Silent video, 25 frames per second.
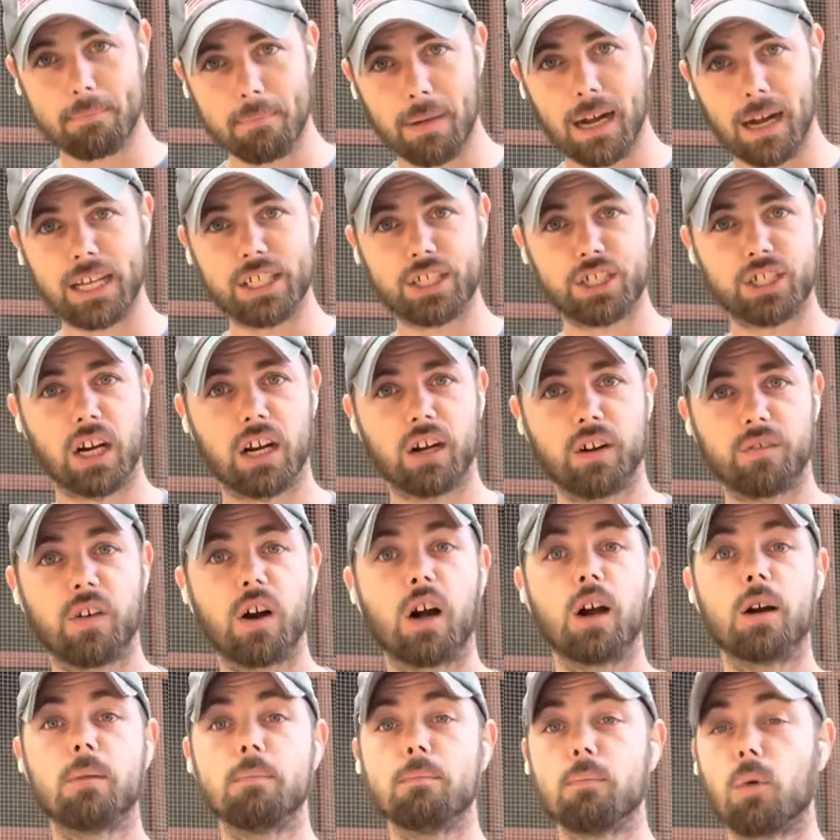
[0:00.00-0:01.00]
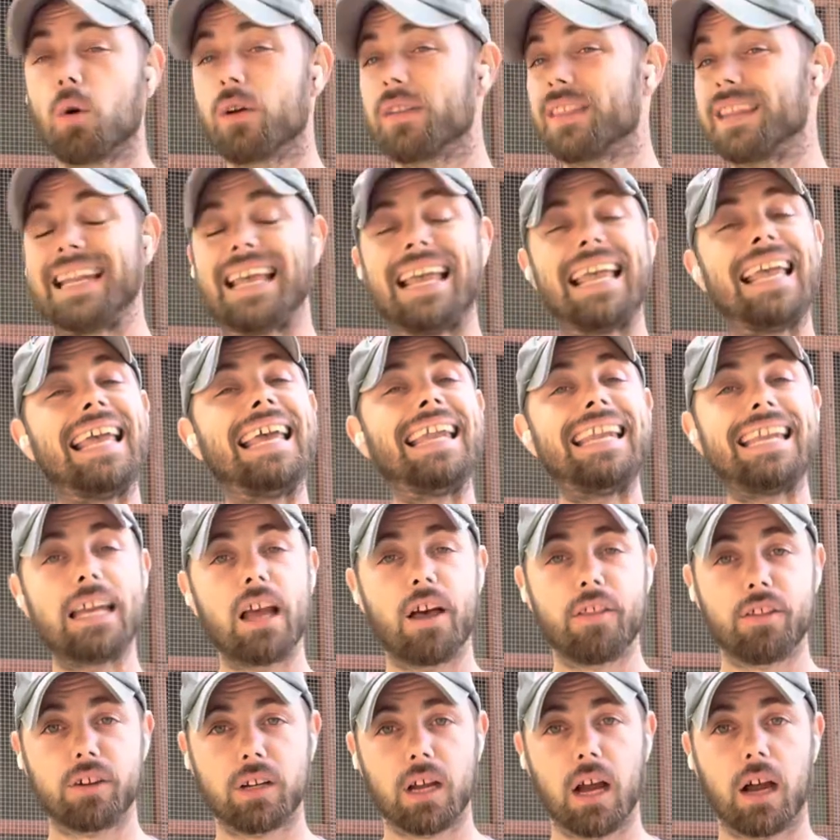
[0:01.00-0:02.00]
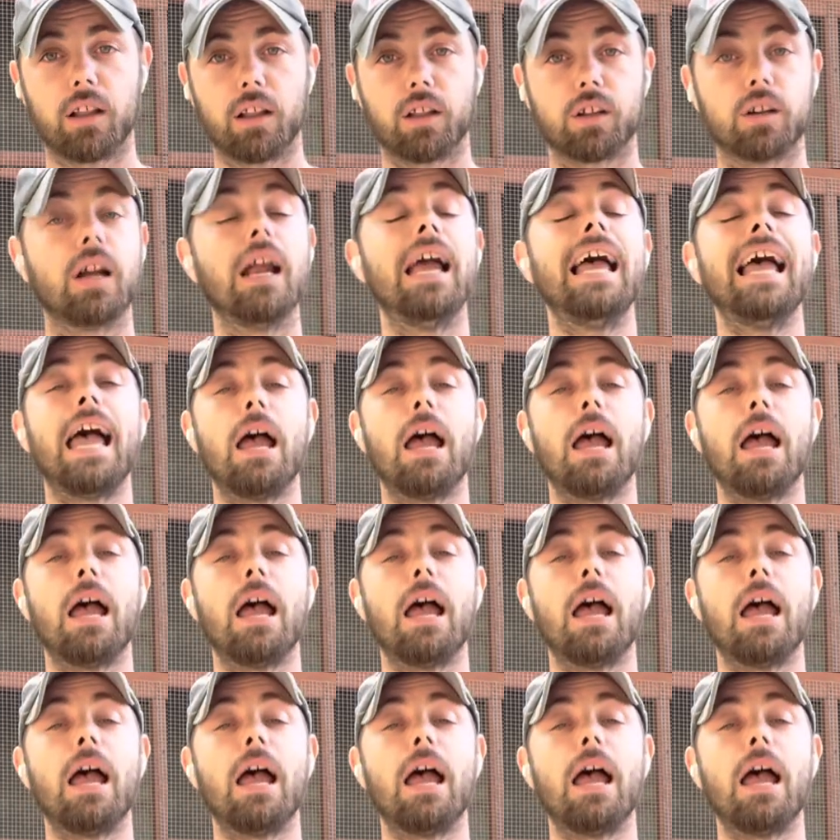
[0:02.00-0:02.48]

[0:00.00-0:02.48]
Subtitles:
Myshire Farm more than any other color.